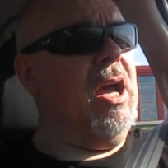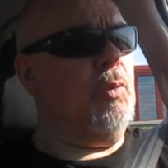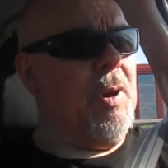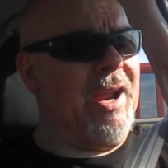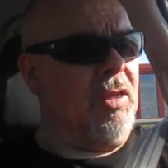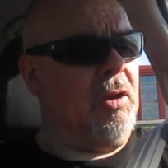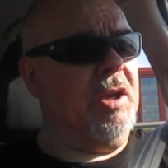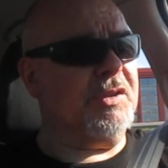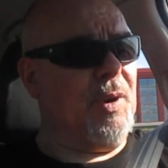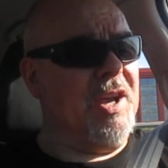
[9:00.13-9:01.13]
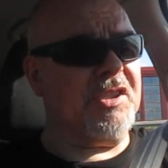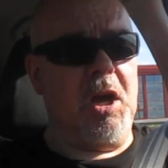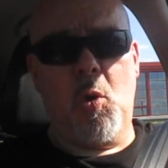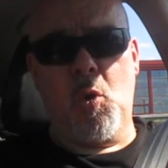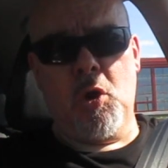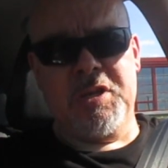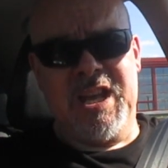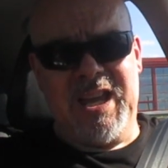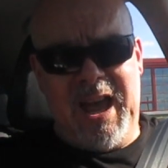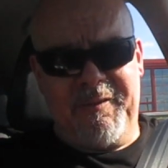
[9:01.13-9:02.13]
regular espresso or decaf